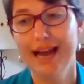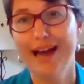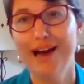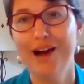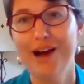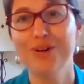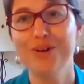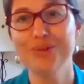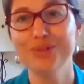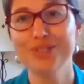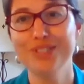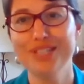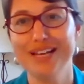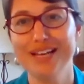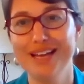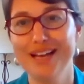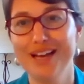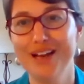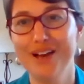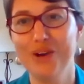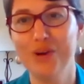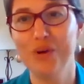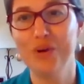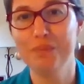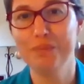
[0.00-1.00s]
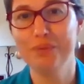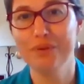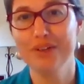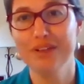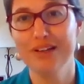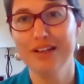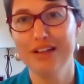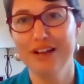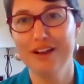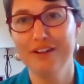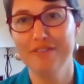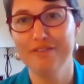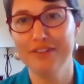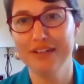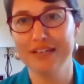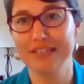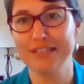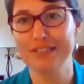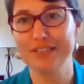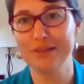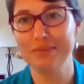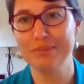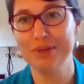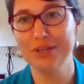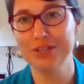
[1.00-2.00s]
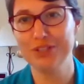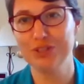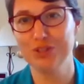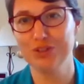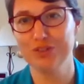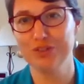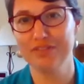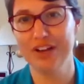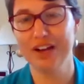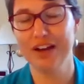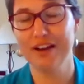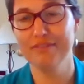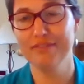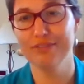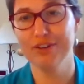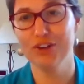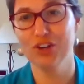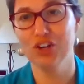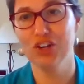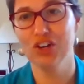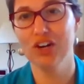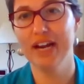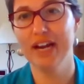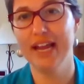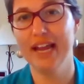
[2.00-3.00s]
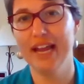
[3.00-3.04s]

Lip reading: how to help a victim, a survivor.